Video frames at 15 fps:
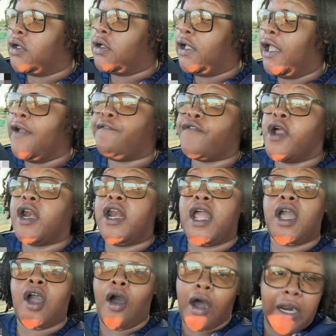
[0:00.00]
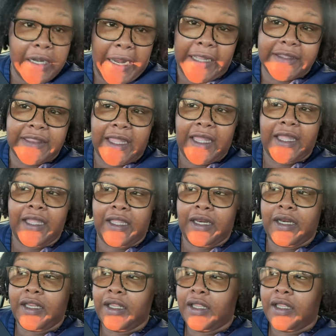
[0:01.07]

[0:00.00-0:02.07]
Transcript: in front of that car like that.